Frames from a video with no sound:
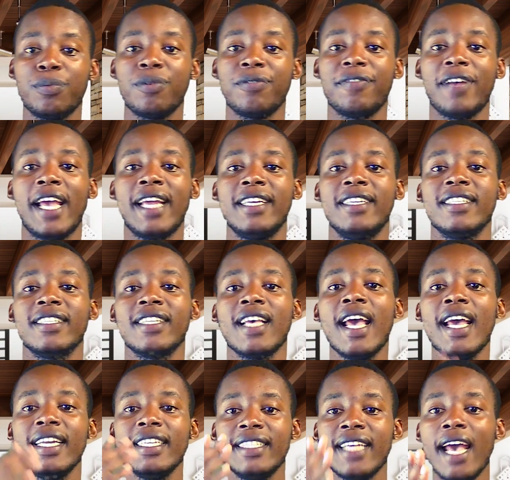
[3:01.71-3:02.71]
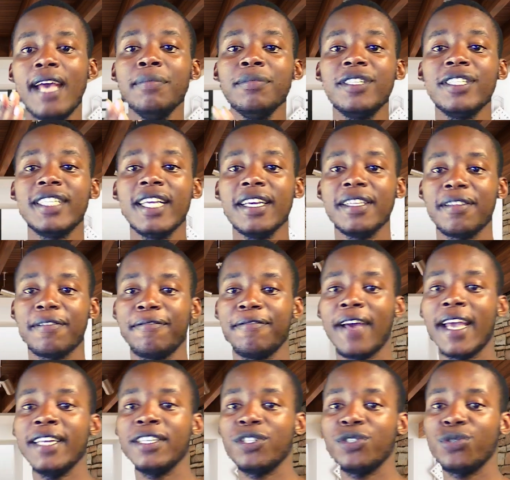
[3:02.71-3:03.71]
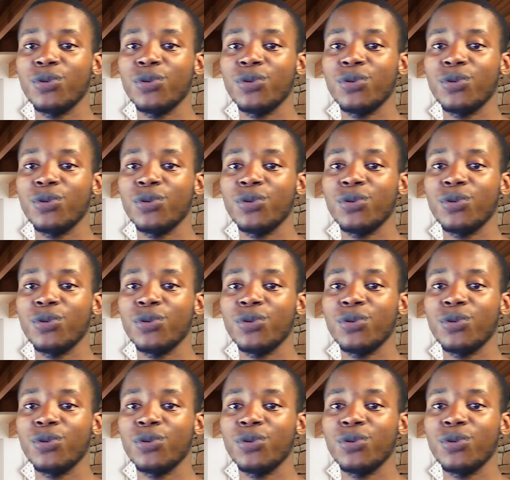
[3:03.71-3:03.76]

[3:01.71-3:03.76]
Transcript: providers. Time to take the fight